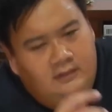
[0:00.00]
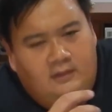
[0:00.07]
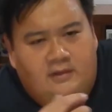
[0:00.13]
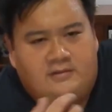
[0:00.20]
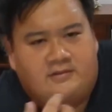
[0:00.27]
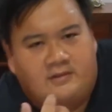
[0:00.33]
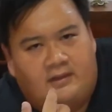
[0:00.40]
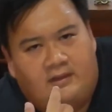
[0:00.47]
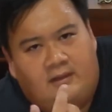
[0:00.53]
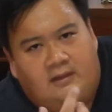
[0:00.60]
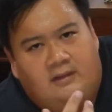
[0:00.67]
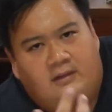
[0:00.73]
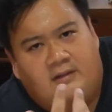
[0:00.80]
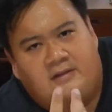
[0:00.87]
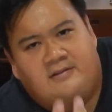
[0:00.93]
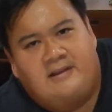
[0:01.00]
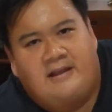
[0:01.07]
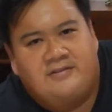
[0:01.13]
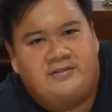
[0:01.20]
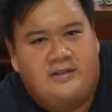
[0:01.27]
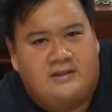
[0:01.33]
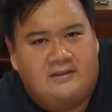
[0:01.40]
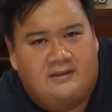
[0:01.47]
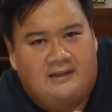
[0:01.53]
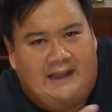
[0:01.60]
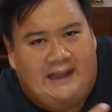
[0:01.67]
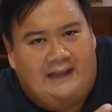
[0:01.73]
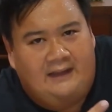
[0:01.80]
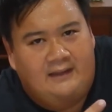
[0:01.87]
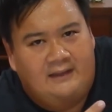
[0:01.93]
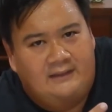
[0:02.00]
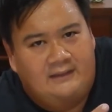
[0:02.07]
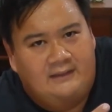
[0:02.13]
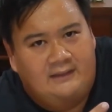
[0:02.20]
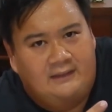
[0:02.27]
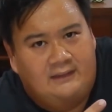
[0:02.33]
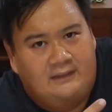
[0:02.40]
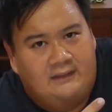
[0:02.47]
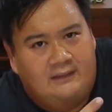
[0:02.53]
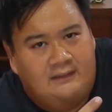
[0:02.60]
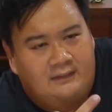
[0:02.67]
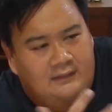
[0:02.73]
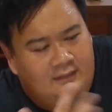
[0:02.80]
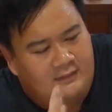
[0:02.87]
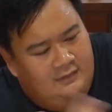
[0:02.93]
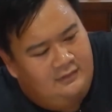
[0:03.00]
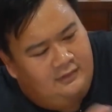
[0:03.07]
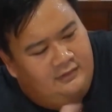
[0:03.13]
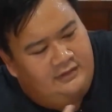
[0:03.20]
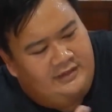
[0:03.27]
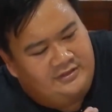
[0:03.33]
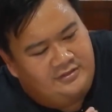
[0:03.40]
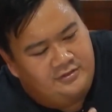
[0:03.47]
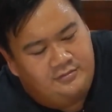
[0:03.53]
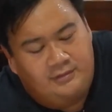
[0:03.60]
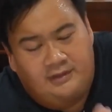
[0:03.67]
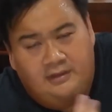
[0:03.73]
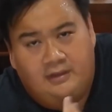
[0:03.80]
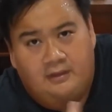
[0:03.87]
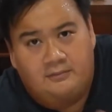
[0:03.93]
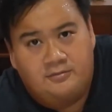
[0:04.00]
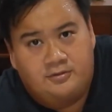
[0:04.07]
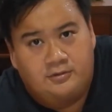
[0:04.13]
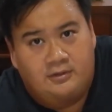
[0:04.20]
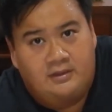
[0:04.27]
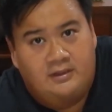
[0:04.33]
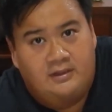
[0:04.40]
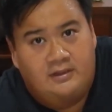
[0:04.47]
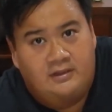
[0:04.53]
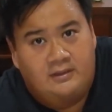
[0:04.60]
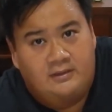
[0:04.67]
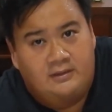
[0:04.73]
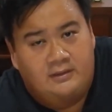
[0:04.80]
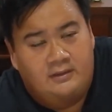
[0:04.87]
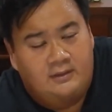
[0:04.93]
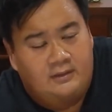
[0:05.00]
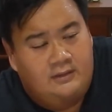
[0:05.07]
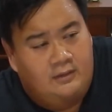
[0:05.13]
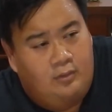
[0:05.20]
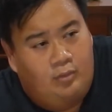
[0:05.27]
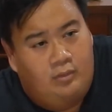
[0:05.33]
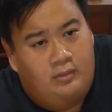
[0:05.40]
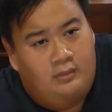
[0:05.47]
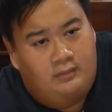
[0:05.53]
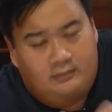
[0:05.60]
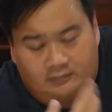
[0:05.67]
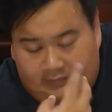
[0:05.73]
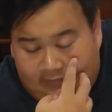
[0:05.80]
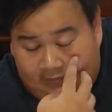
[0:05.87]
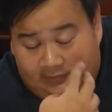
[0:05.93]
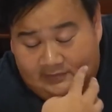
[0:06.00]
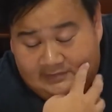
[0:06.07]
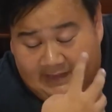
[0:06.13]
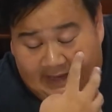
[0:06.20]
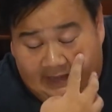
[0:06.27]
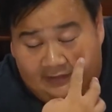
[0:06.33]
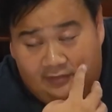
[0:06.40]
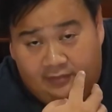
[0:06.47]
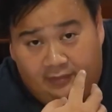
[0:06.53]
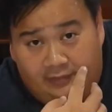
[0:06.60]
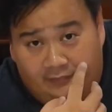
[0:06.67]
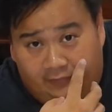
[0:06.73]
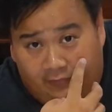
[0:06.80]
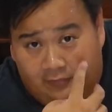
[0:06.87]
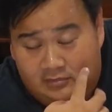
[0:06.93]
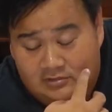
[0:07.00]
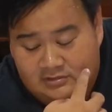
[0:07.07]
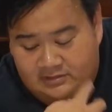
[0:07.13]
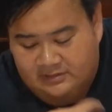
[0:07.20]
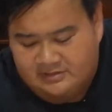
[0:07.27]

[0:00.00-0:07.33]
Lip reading: There's actually a lag in the connections when it comes to what do you call this, Android phones.